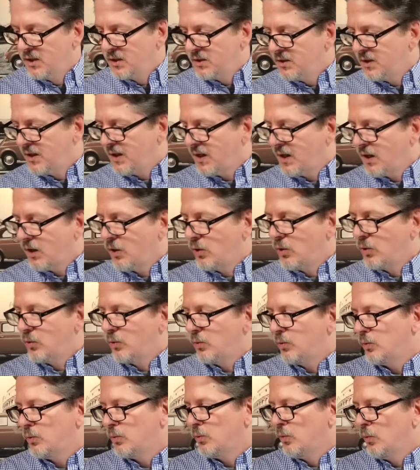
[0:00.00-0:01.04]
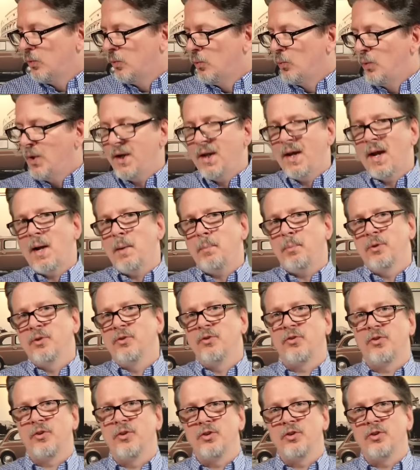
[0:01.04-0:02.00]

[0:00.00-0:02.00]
Now, what happens,